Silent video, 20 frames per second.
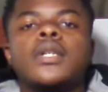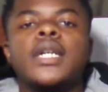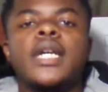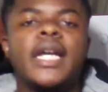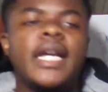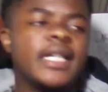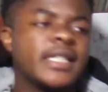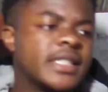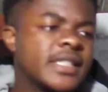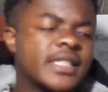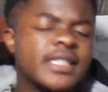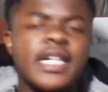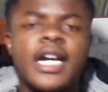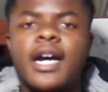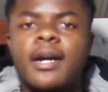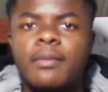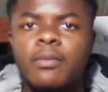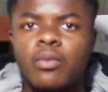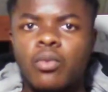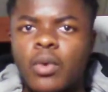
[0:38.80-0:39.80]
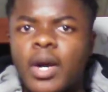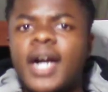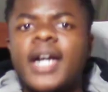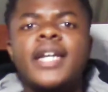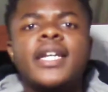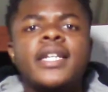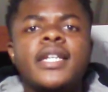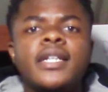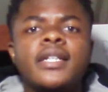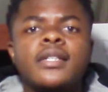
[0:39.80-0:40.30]
and stop
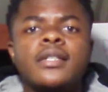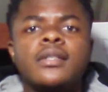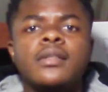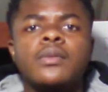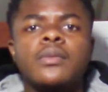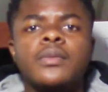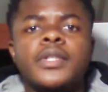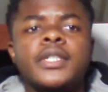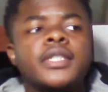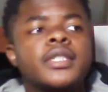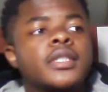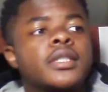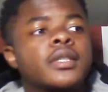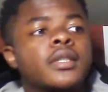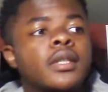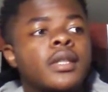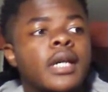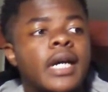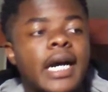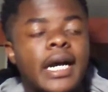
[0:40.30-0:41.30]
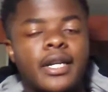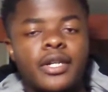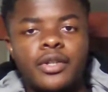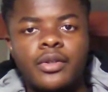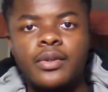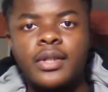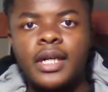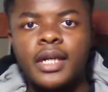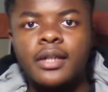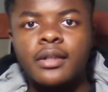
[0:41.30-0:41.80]
rioting, which I
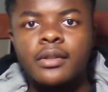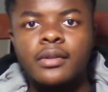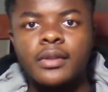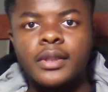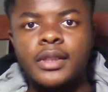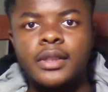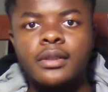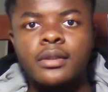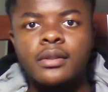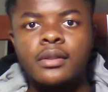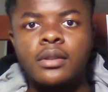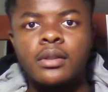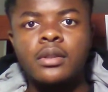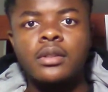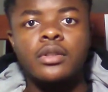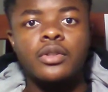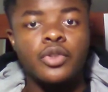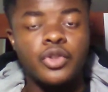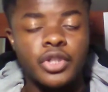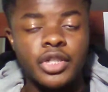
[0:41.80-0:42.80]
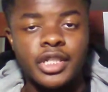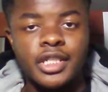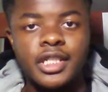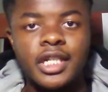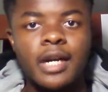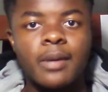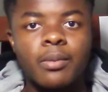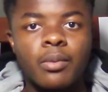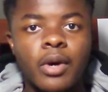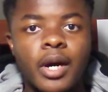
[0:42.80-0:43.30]
do not agree. You should
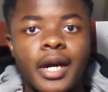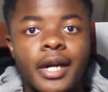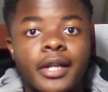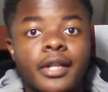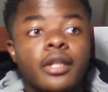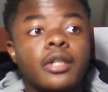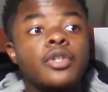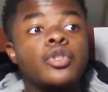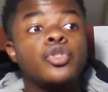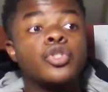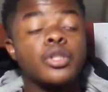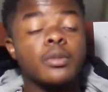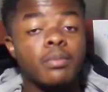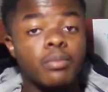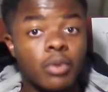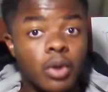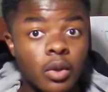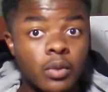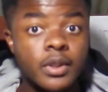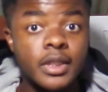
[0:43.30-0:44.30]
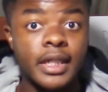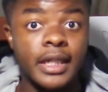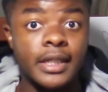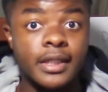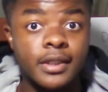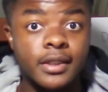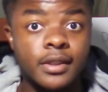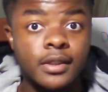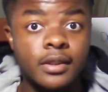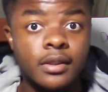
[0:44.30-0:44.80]
stop rioting. You should
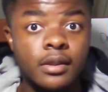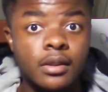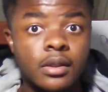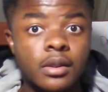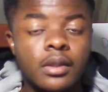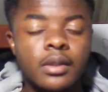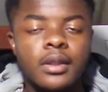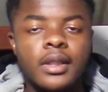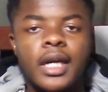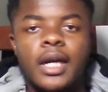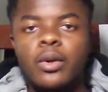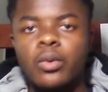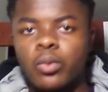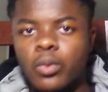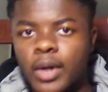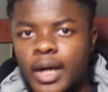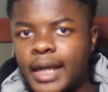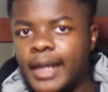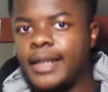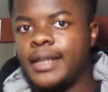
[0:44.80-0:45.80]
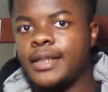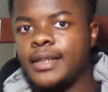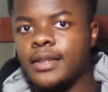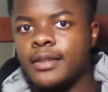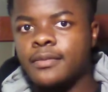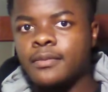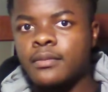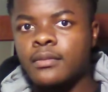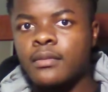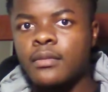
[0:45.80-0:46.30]
protest, not riot.
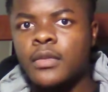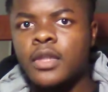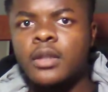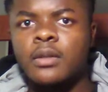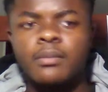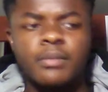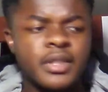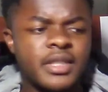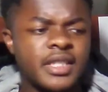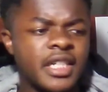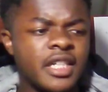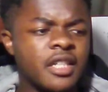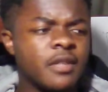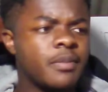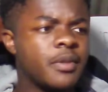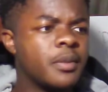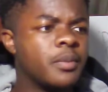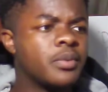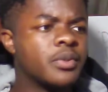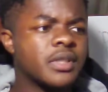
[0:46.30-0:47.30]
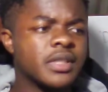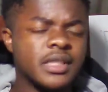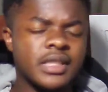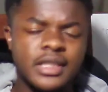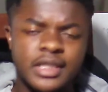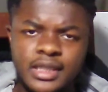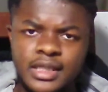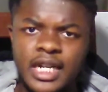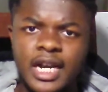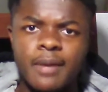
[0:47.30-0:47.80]
But telling people to
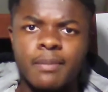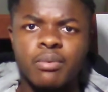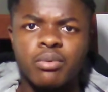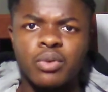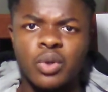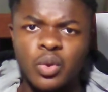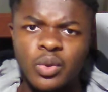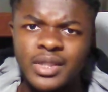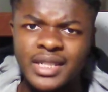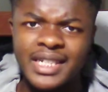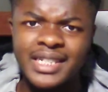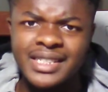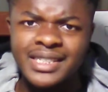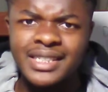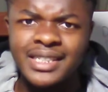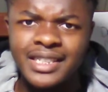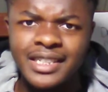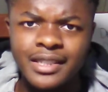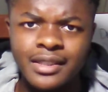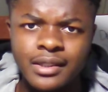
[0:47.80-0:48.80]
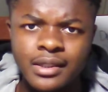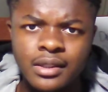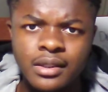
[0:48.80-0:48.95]
stop protesting,